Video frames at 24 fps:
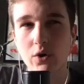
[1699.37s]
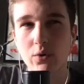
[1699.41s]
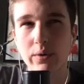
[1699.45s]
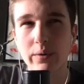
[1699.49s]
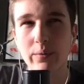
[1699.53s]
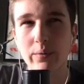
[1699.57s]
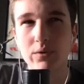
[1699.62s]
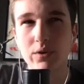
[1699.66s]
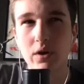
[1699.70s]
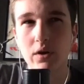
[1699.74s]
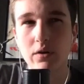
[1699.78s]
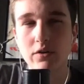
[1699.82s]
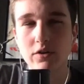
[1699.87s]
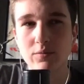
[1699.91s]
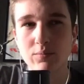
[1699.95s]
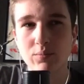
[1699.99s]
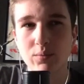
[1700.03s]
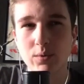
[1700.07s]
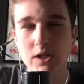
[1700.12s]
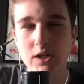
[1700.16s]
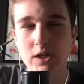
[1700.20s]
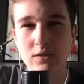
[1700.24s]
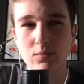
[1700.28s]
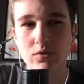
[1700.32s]
with all his
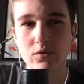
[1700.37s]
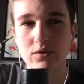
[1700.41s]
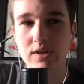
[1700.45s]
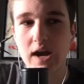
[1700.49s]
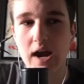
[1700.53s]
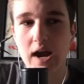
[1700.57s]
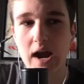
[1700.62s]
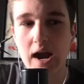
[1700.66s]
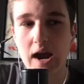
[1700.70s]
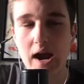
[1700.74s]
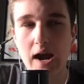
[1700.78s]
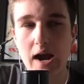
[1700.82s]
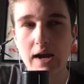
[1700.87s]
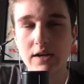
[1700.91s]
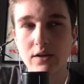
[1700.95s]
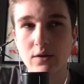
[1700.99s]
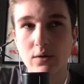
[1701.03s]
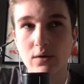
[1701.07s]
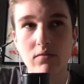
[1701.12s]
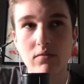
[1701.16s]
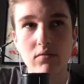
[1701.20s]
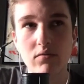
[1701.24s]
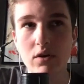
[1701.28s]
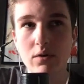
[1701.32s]
principles, I
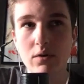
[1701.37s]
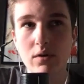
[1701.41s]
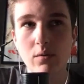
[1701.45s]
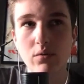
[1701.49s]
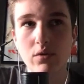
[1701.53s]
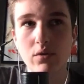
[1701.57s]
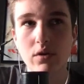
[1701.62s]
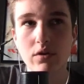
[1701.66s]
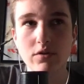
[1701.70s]
don't even agree with all his